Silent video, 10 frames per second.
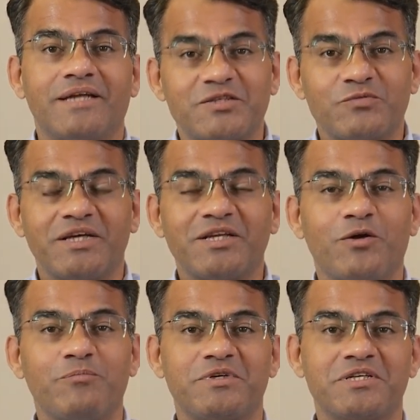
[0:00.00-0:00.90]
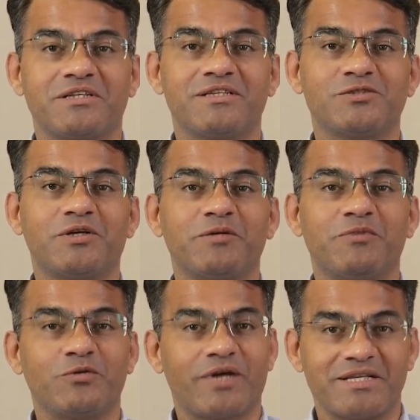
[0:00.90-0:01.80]
That's why the competition is not
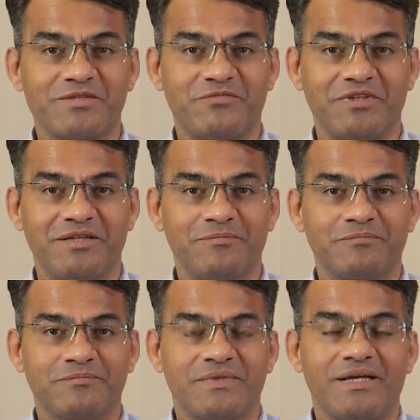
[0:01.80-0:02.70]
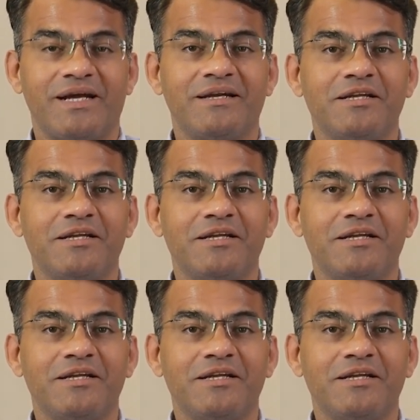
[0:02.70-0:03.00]
able to catch up with them and